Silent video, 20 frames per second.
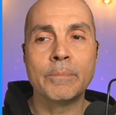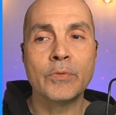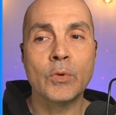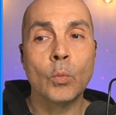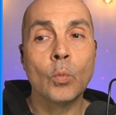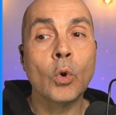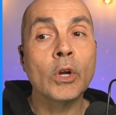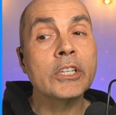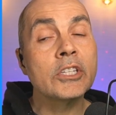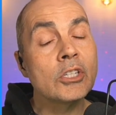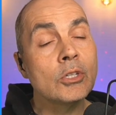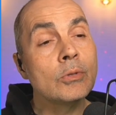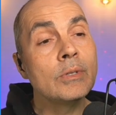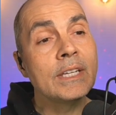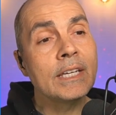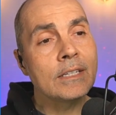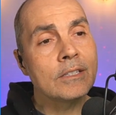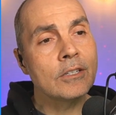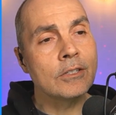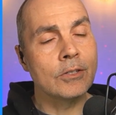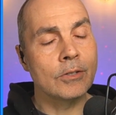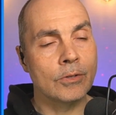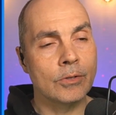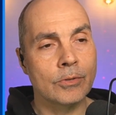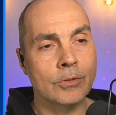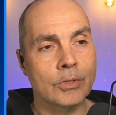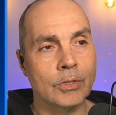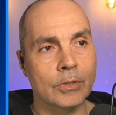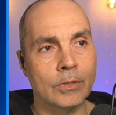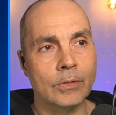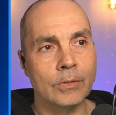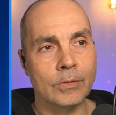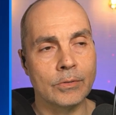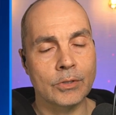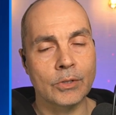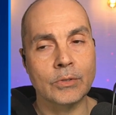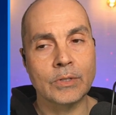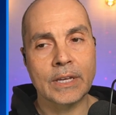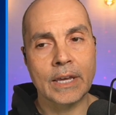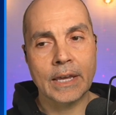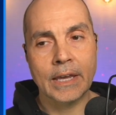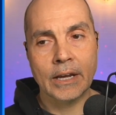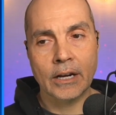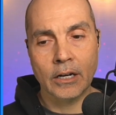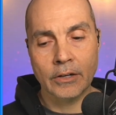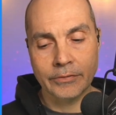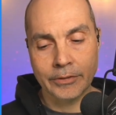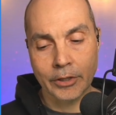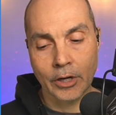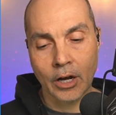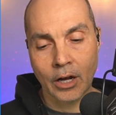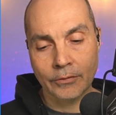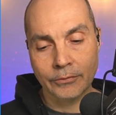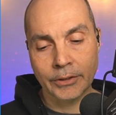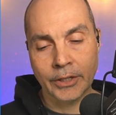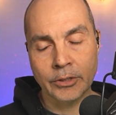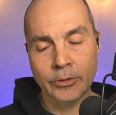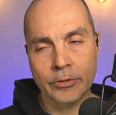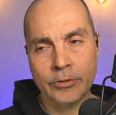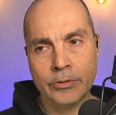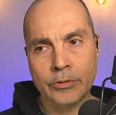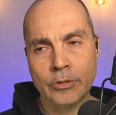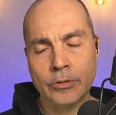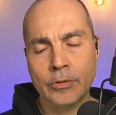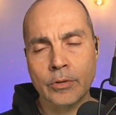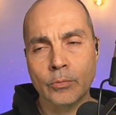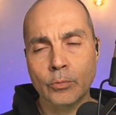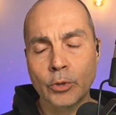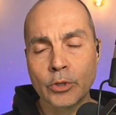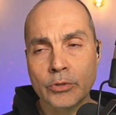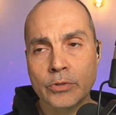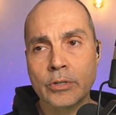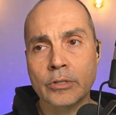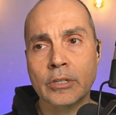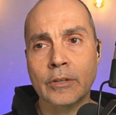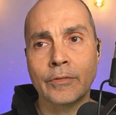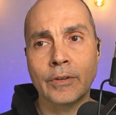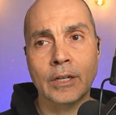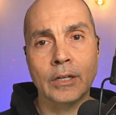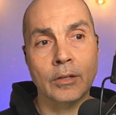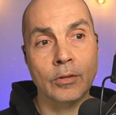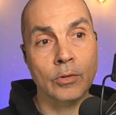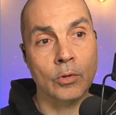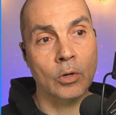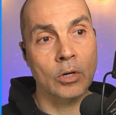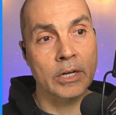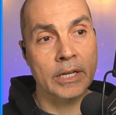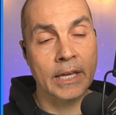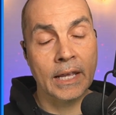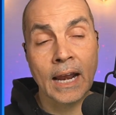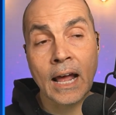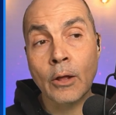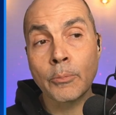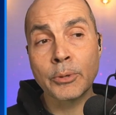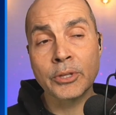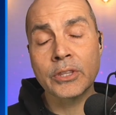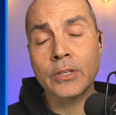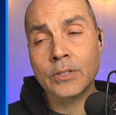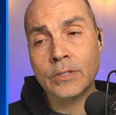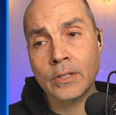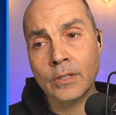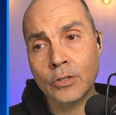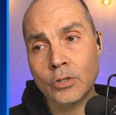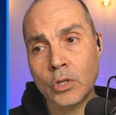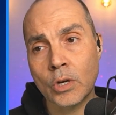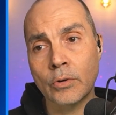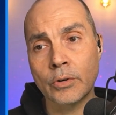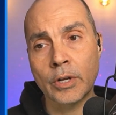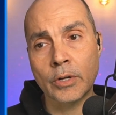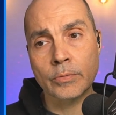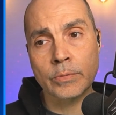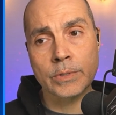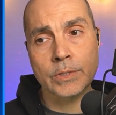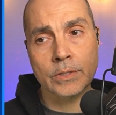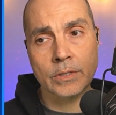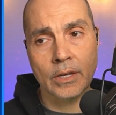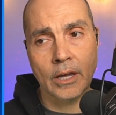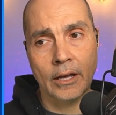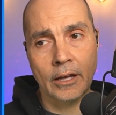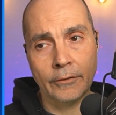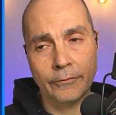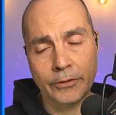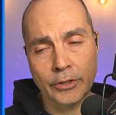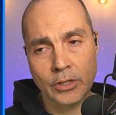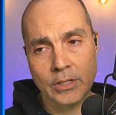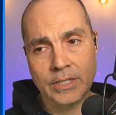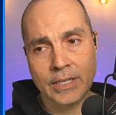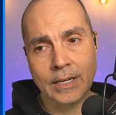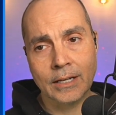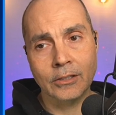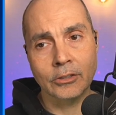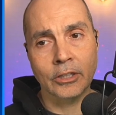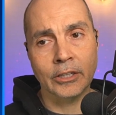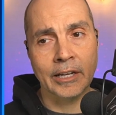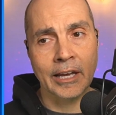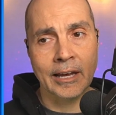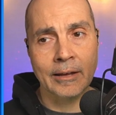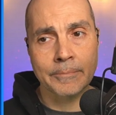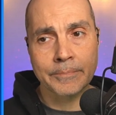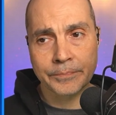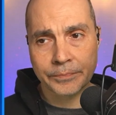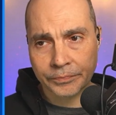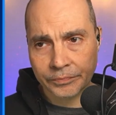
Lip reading: What do you need to do to take care of your offline root certificate authority? And I'll put this in the show notes for you to take a look at.